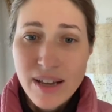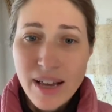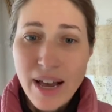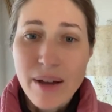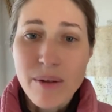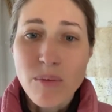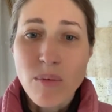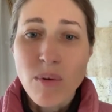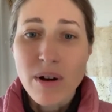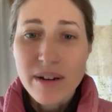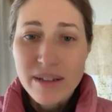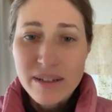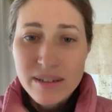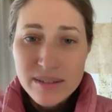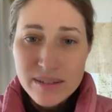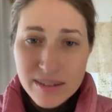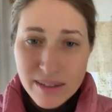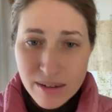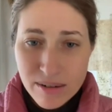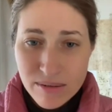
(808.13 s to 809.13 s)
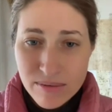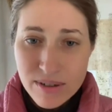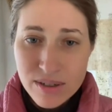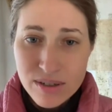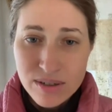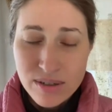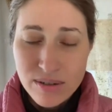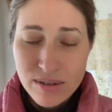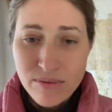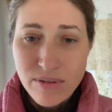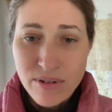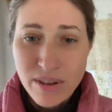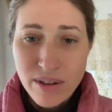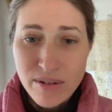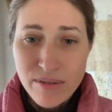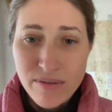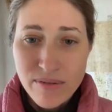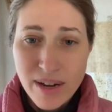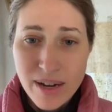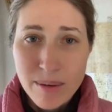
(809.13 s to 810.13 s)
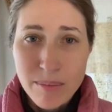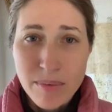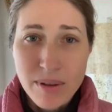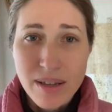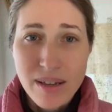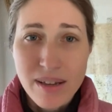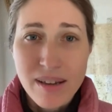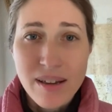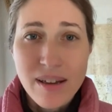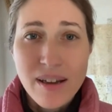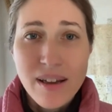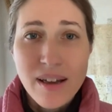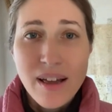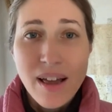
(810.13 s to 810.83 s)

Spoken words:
and what is their vision for their family,